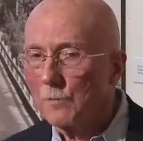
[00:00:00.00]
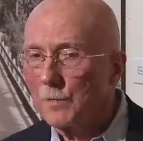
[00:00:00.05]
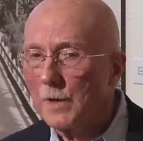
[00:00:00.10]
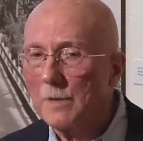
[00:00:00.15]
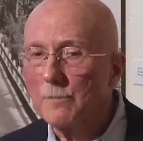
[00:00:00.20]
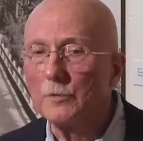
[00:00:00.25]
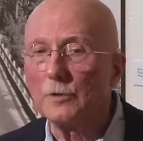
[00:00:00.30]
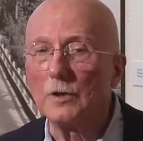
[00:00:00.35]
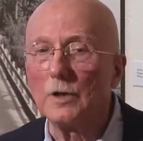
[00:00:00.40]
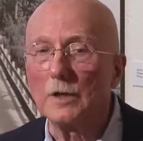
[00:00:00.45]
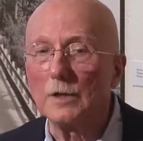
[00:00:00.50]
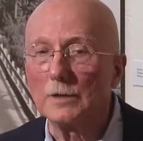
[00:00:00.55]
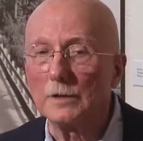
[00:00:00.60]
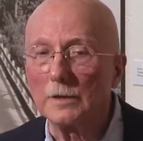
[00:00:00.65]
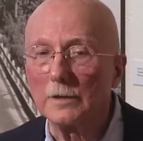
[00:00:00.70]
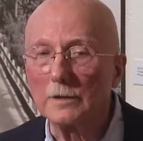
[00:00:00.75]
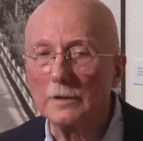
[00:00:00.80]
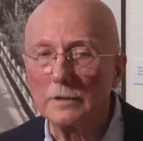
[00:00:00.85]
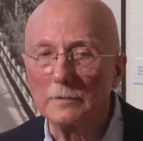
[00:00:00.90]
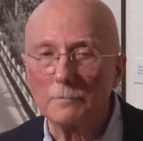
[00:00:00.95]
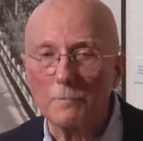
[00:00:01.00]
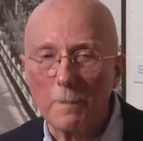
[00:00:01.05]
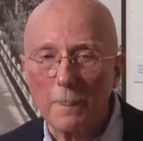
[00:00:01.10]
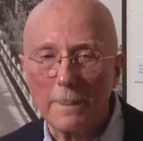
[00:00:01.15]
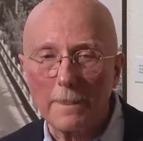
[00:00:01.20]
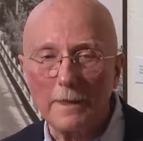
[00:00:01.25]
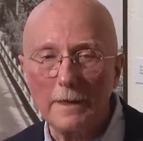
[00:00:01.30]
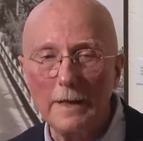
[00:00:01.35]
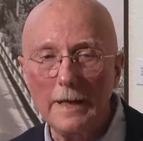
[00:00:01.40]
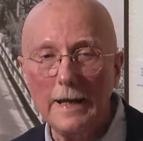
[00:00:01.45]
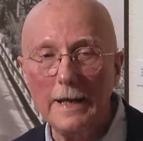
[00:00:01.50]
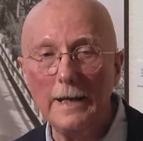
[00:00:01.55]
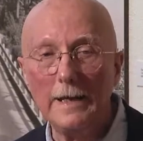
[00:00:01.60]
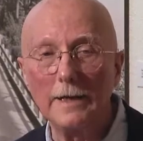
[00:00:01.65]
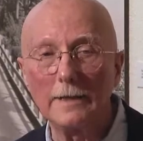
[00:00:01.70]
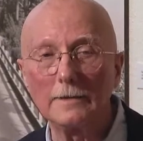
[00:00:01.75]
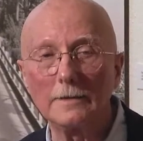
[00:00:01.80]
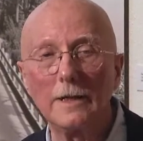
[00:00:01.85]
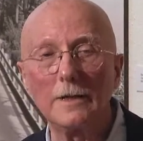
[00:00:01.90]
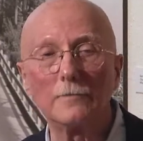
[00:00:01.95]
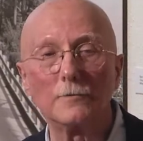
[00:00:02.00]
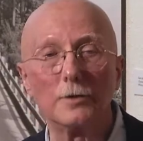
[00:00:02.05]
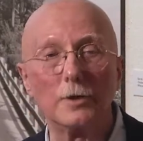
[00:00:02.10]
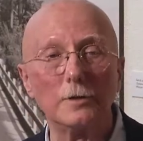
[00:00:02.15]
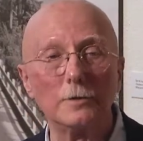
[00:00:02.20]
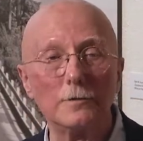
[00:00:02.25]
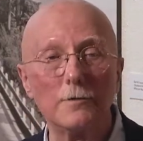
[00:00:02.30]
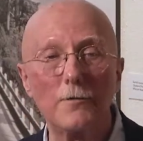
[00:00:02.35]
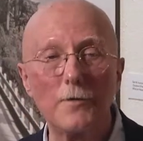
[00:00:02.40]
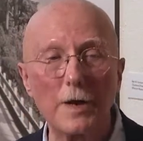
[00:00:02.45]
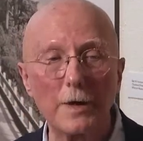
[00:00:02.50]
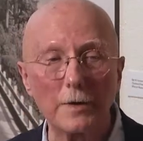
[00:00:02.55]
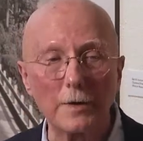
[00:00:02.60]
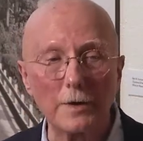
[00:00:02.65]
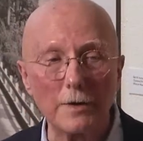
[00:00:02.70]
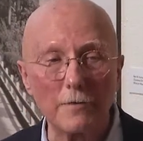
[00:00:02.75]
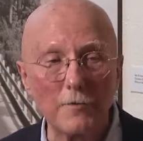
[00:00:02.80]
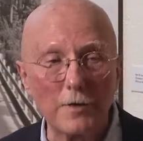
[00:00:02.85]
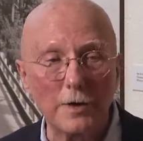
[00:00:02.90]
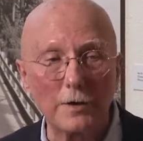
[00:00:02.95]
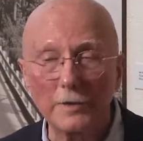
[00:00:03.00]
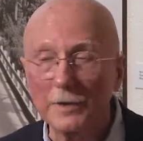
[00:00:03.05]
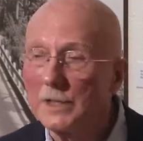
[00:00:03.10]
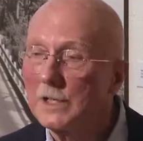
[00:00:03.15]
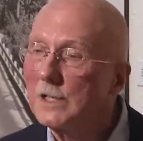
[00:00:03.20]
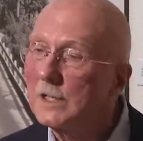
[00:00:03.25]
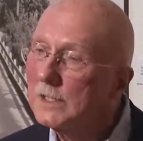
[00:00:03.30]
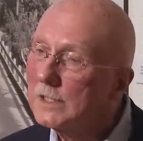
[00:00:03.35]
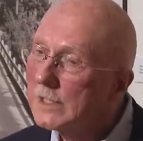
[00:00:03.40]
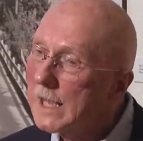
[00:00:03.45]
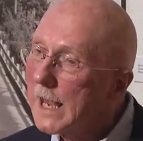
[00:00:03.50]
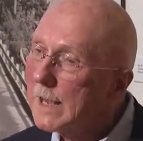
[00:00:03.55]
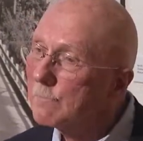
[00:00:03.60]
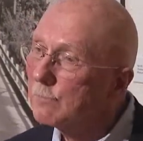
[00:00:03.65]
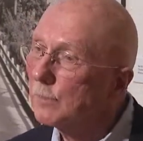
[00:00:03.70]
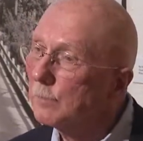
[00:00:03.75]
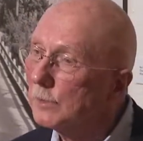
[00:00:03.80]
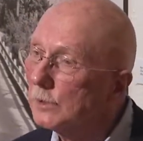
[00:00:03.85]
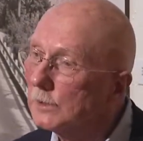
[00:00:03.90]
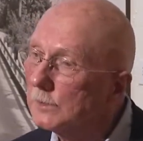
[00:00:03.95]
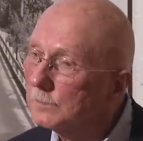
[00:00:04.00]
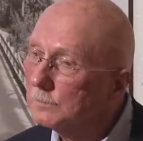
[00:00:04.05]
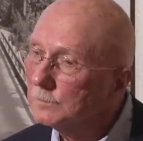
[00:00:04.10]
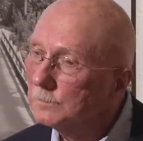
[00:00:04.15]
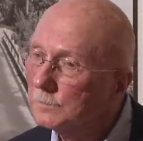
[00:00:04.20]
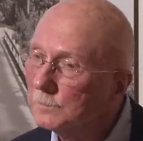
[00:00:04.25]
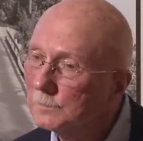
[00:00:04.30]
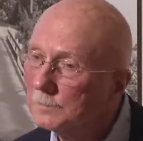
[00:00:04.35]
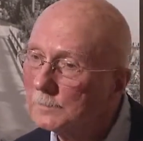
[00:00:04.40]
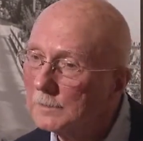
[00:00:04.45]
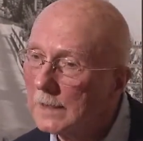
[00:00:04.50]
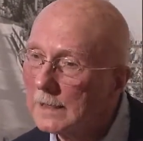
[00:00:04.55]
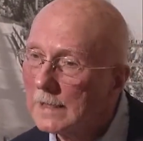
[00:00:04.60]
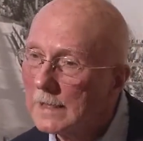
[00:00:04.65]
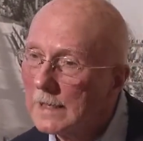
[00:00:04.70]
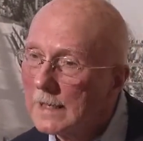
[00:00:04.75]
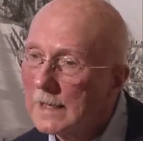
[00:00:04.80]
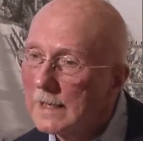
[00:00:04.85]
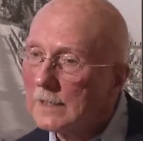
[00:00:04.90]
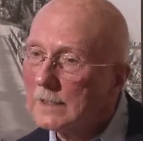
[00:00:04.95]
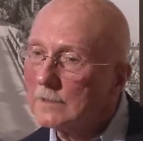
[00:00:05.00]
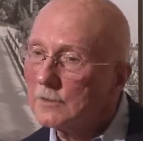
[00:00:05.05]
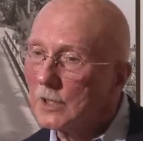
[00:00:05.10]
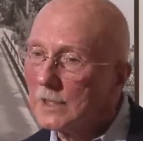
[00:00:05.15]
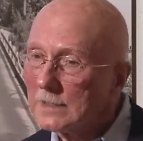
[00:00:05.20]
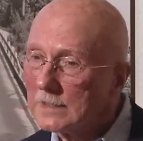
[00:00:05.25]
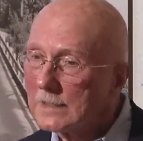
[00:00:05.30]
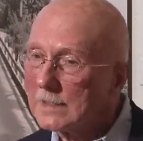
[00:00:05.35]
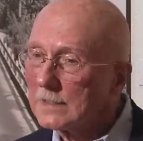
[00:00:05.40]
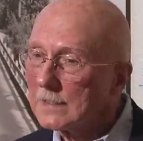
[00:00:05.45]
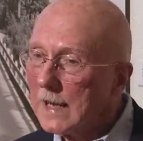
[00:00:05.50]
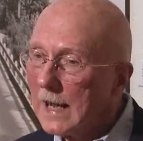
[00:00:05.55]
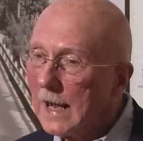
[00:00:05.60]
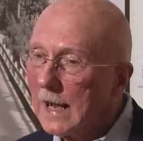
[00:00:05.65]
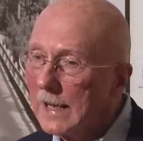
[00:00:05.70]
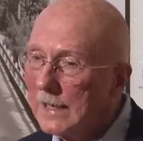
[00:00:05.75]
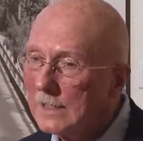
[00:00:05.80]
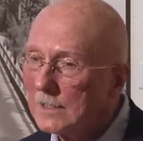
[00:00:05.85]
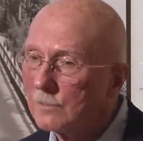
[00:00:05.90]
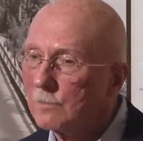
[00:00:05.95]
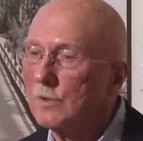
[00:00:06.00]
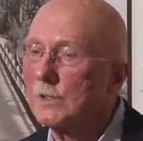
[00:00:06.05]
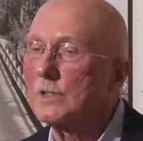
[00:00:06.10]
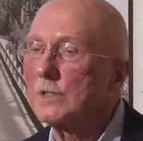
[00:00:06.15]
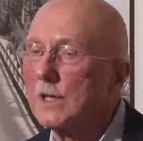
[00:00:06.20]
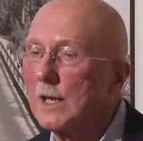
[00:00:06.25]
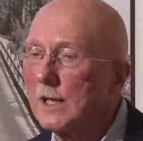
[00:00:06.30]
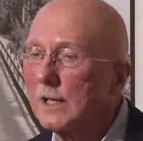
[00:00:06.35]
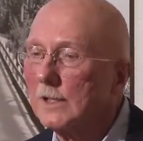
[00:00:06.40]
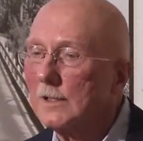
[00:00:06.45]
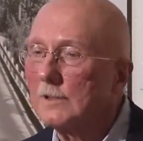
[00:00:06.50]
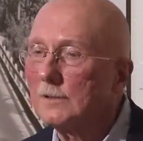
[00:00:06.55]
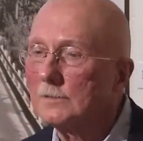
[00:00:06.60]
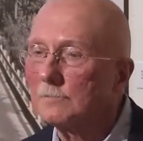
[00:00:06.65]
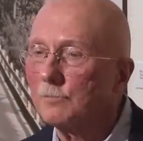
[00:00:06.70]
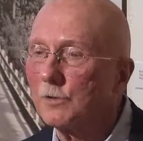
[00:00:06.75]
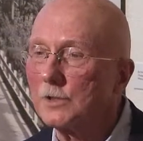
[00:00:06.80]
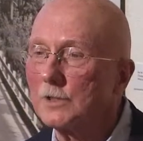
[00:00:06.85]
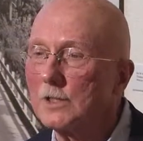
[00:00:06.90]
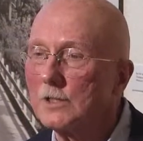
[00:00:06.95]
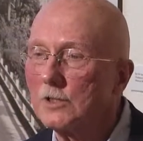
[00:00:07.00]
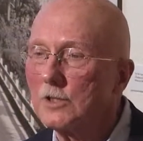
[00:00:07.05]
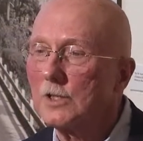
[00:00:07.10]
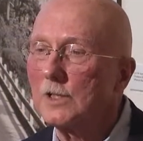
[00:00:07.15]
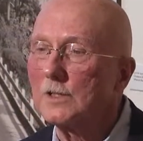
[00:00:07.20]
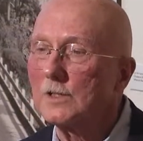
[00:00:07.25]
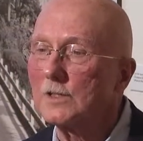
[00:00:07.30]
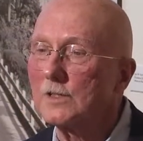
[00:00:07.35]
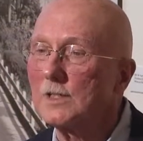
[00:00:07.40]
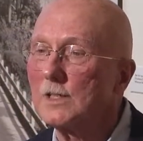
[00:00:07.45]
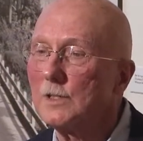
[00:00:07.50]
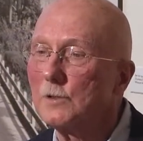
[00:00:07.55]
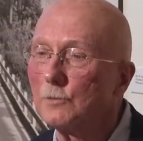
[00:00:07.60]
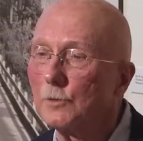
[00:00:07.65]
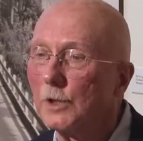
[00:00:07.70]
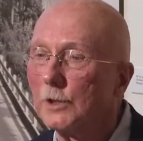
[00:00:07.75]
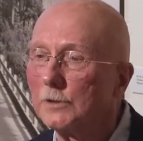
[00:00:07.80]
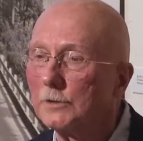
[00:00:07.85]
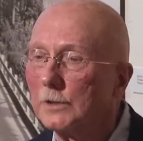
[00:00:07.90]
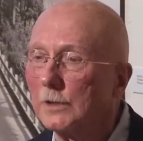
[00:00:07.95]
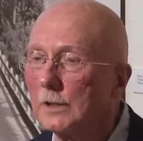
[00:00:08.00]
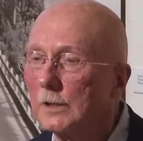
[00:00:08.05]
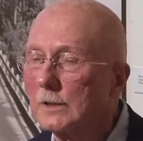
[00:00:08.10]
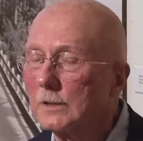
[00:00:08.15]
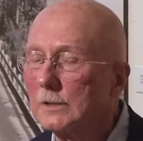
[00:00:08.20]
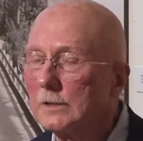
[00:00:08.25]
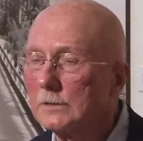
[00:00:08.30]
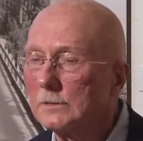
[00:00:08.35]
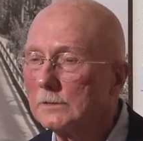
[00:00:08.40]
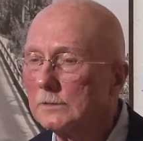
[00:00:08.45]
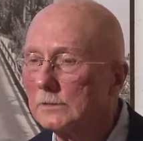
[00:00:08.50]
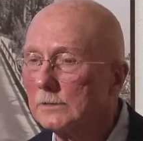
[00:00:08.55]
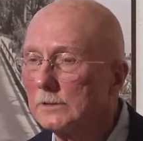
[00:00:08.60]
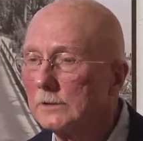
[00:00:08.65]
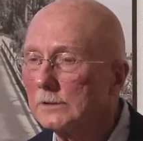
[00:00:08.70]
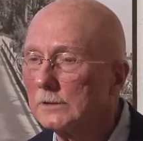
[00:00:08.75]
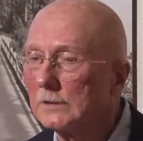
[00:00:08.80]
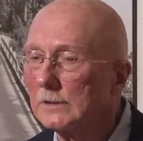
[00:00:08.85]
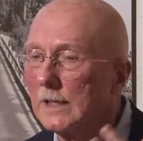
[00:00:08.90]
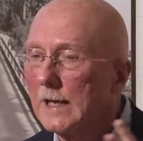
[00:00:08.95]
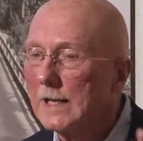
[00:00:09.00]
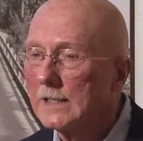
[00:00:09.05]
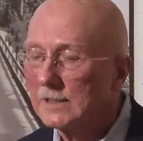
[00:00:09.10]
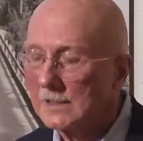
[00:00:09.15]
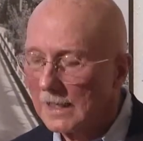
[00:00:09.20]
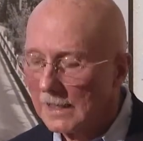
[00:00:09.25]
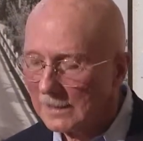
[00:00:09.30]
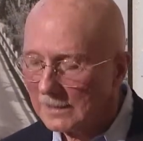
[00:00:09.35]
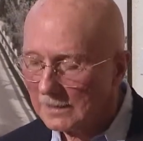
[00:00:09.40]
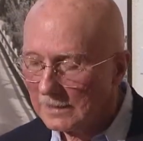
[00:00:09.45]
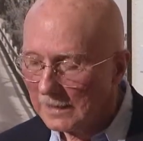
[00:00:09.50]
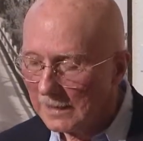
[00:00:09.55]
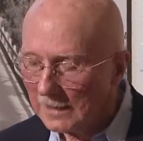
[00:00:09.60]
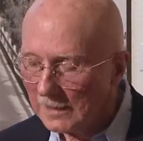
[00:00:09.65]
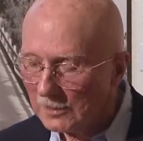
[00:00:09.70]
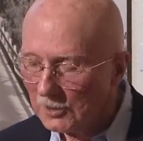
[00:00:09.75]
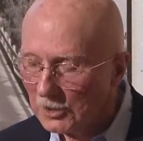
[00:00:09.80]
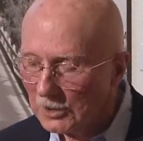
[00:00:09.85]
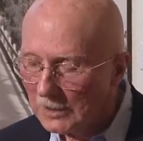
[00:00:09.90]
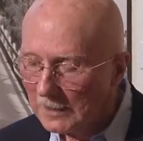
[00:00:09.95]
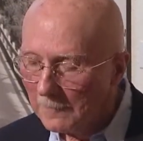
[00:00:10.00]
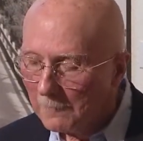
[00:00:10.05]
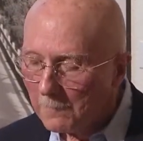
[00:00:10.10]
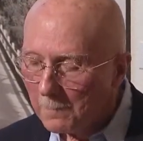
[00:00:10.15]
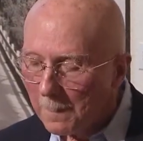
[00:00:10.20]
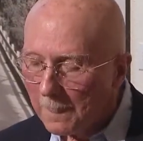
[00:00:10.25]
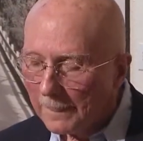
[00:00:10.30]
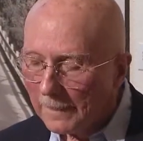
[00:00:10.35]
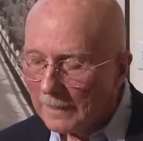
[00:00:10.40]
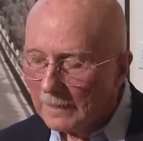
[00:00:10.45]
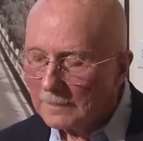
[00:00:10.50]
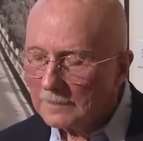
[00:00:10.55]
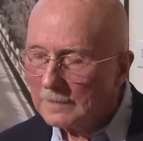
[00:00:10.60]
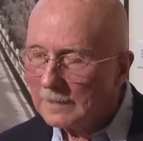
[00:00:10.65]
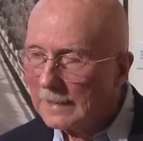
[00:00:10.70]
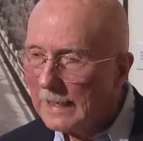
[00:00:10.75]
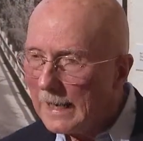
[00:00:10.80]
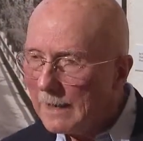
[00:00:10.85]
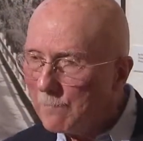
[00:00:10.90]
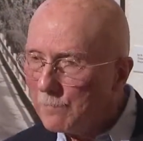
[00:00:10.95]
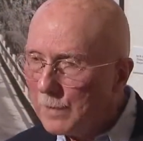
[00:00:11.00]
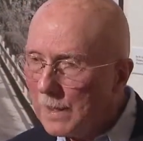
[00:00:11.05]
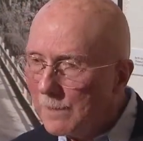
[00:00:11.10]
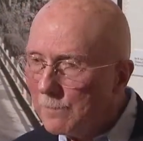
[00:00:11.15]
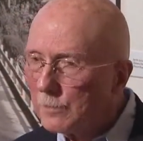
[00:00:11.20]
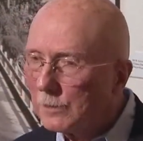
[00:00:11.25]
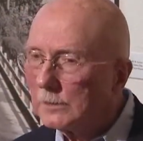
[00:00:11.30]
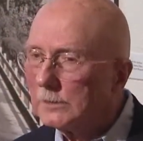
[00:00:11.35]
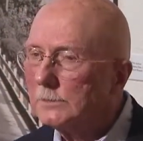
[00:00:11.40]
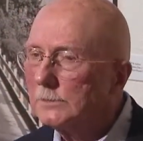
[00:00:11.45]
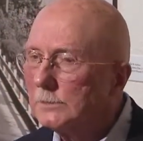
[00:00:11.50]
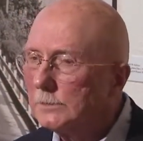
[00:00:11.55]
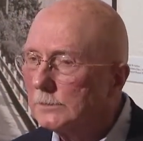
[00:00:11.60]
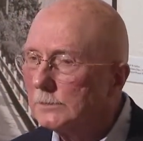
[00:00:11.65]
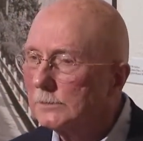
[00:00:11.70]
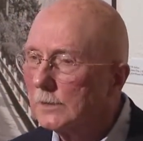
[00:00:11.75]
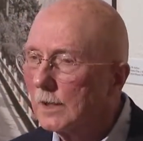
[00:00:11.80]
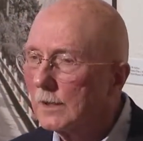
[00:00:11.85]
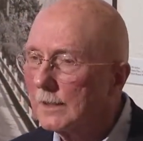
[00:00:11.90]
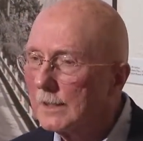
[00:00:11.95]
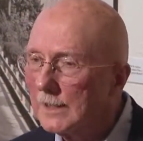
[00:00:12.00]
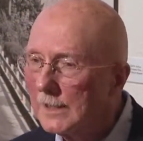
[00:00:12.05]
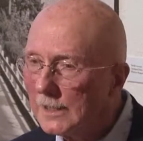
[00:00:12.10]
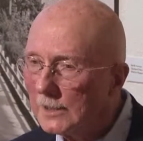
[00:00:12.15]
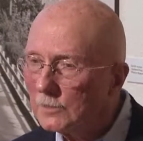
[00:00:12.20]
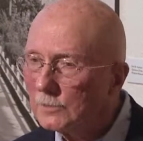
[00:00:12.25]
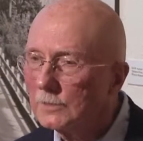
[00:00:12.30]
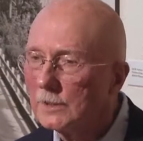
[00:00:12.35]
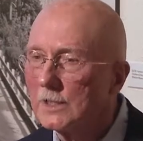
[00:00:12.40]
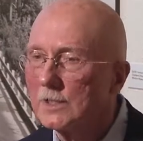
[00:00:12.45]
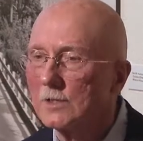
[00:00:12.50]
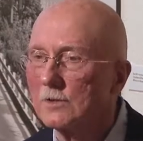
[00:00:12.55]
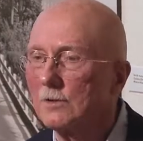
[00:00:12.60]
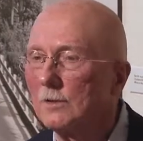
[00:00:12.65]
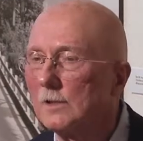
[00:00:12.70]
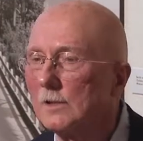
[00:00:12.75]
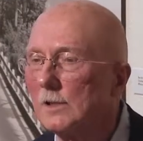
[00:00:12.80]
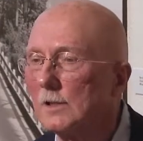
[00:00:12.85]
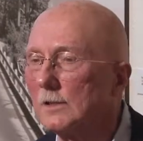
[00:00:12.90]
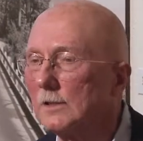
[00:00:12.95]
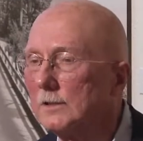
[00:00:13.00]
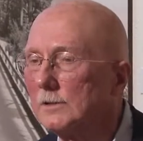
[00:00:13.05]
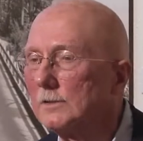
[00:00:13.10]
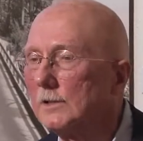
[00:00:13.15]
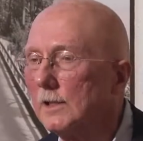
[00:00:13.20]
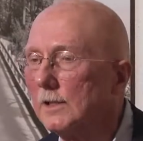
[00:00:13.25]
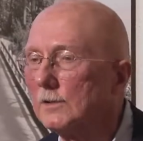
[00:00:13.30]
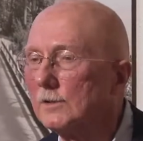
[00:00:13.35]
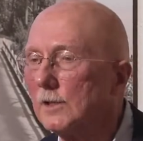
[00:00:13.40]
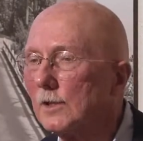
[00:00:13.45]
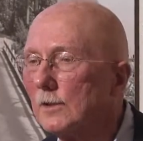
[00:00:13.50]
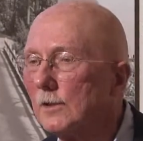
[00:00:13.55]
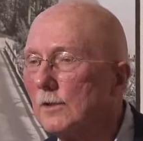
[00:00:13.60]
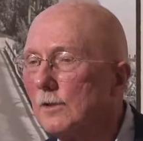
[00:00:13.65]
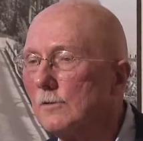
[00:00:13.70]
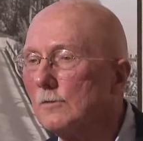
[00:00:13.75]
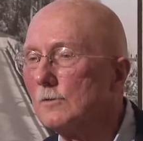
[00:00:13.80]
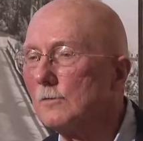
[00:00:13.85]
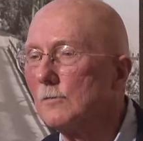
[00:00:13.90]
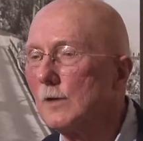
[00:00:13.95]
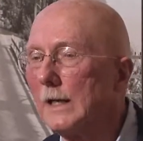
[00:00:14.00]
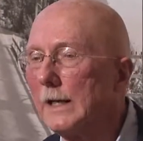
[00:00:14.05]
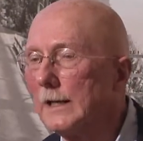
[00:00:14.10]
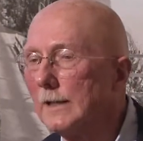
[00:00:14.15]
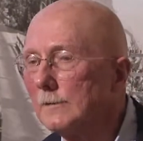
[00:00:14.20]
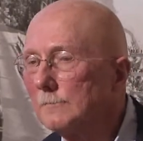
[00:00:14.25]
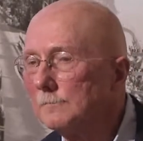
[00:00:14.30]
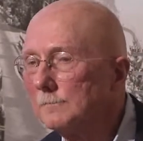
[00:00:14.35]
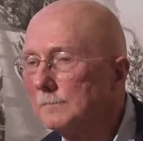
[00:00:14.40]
people on Earth, and they've grown very, very capable. Just as ice was a prodigious eroder during the last ice age, today people are equally strong in, in their own way.